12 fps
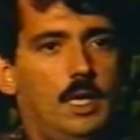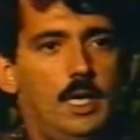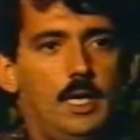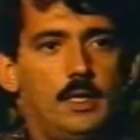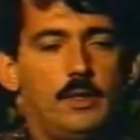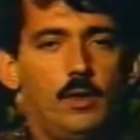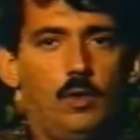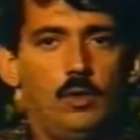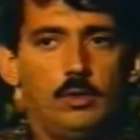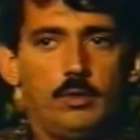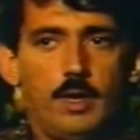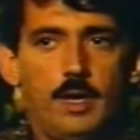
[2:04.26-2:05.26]
The
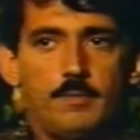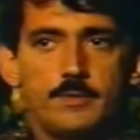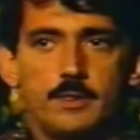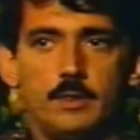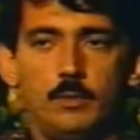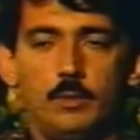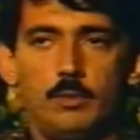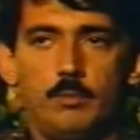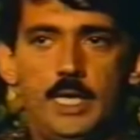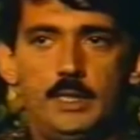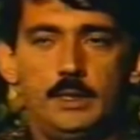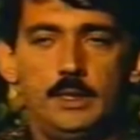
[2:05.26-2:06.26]
holographs were
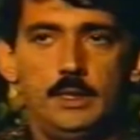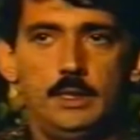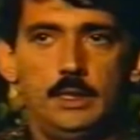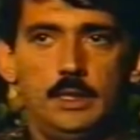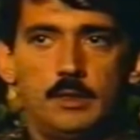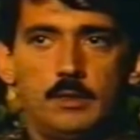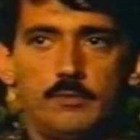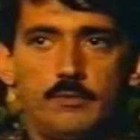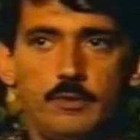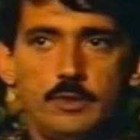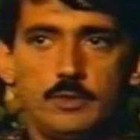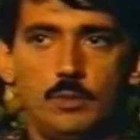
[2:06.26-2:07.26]
mainly, the
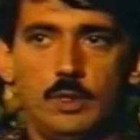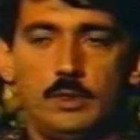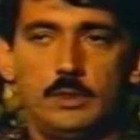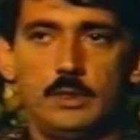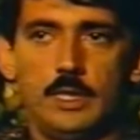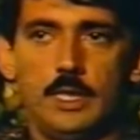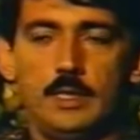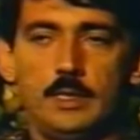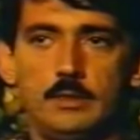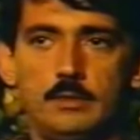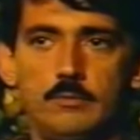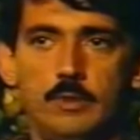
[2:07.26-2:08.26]
first one that I
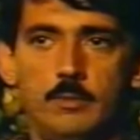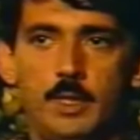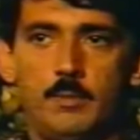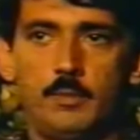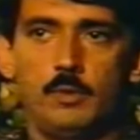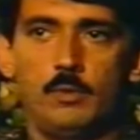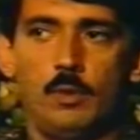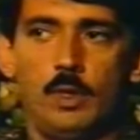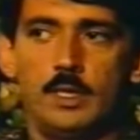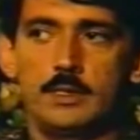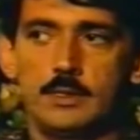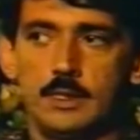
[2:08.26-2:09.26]
can remember
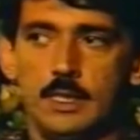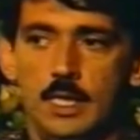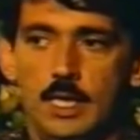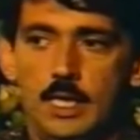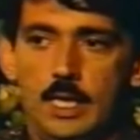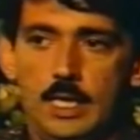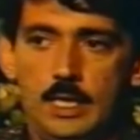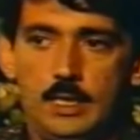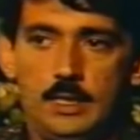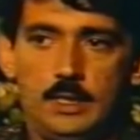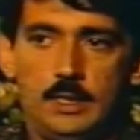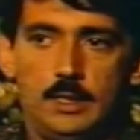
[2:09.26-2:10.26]
was
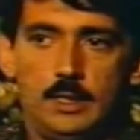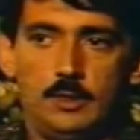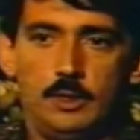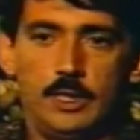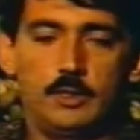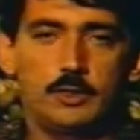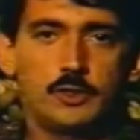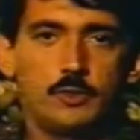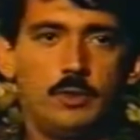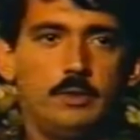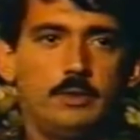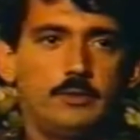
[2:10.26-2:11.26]
like a
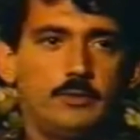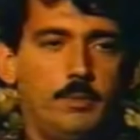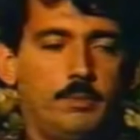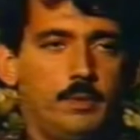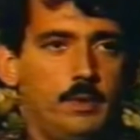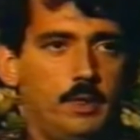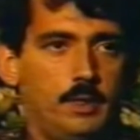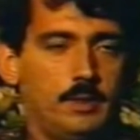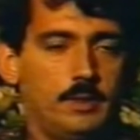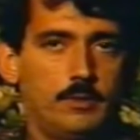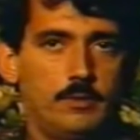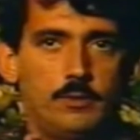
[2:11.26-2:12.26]
short trip
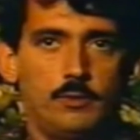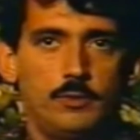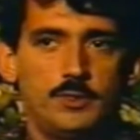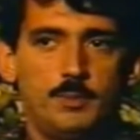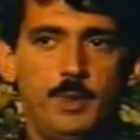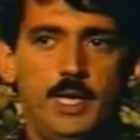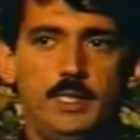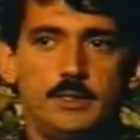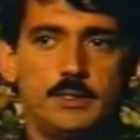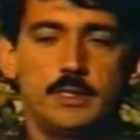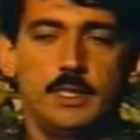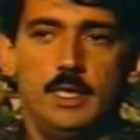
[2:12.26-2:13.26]
through
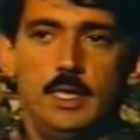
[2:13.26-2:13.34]
space.